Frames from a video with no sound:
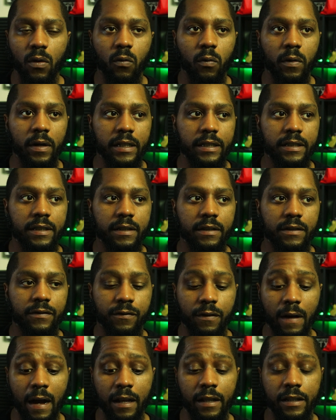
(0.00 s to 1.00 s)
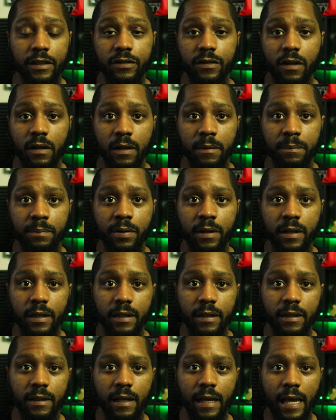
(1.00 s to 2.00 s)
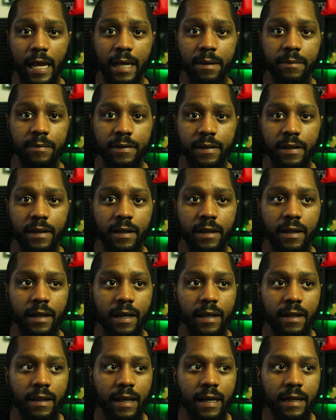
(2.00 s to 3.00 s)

which finally started putting AMD in